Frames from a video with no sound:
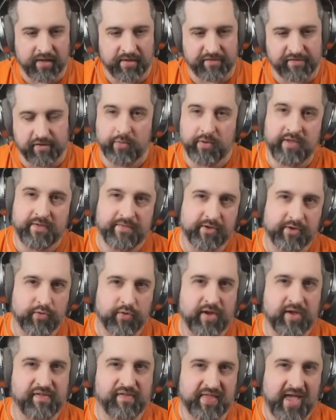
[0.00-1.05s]
So we've
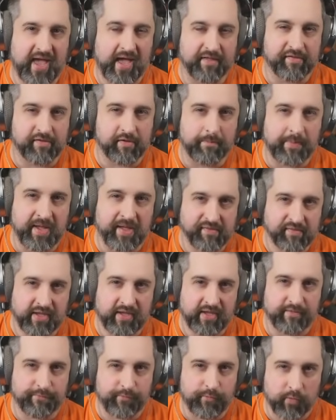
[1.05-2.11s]
increased that. So
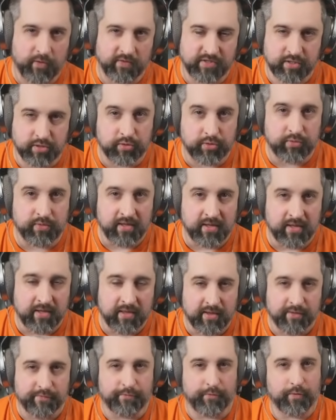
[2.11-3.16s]
basically at 4-2,
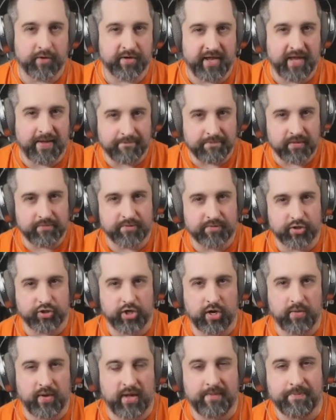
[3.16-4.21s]
for an emblem to
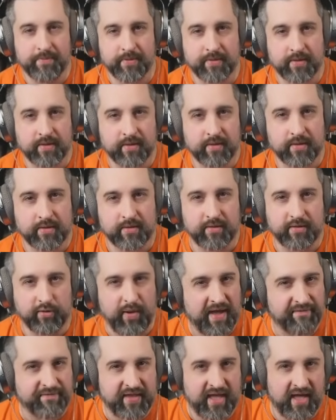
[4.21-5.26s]
show up, you
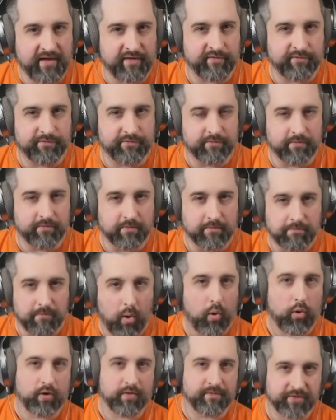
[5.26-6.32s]
have to have
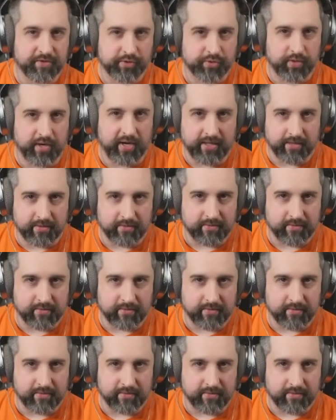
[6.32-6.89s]
more of the trait.